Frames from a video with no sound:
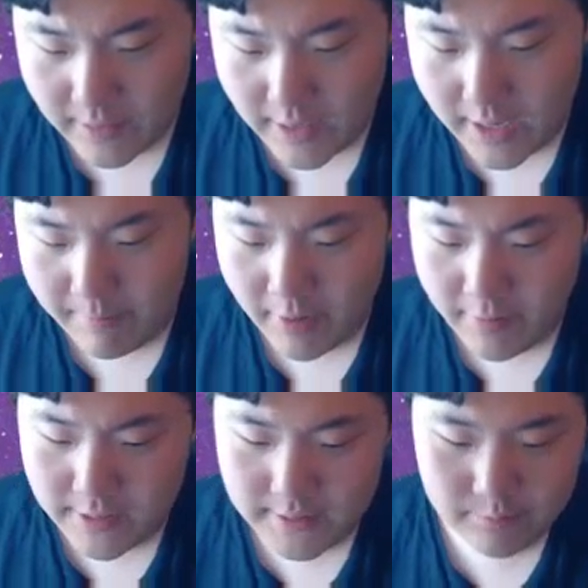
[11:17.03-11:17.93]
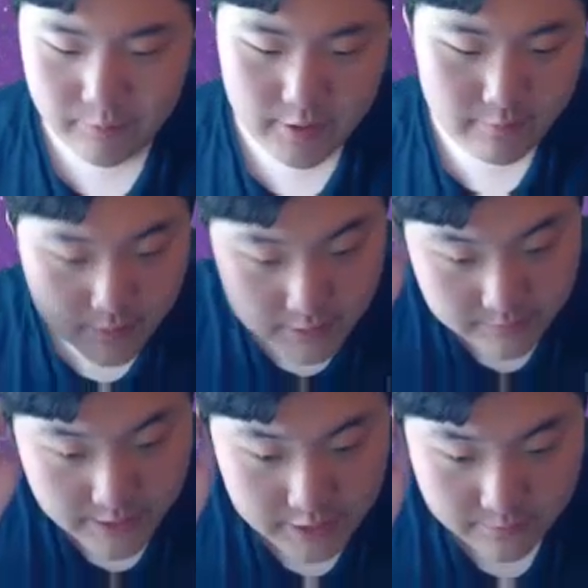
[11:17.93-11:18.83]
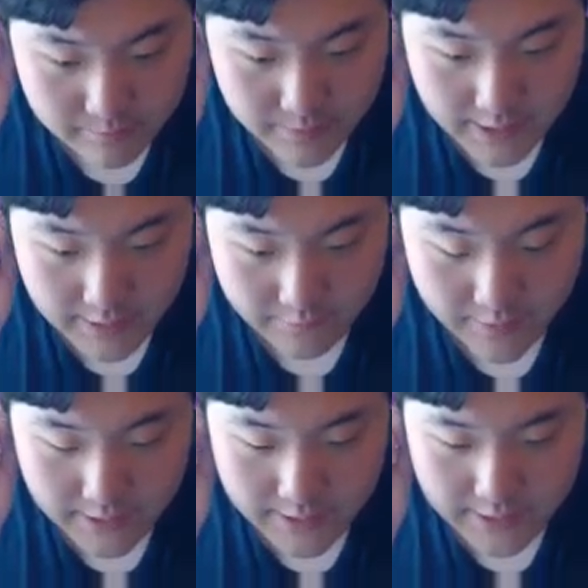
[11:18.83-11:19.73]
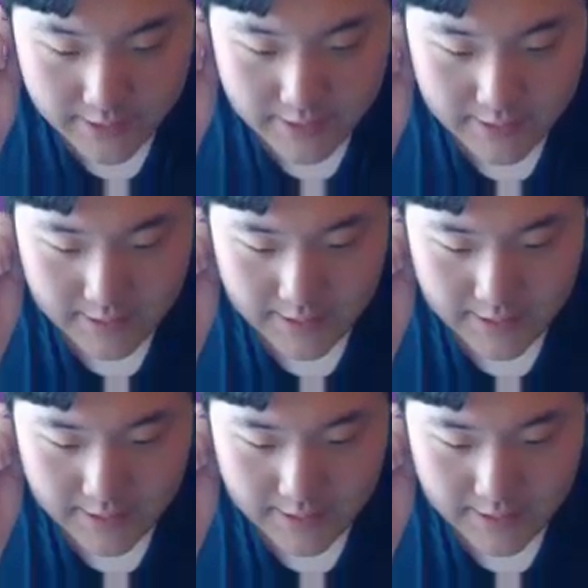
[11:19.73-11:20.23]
Amarok does pretty well in this matchup if I can,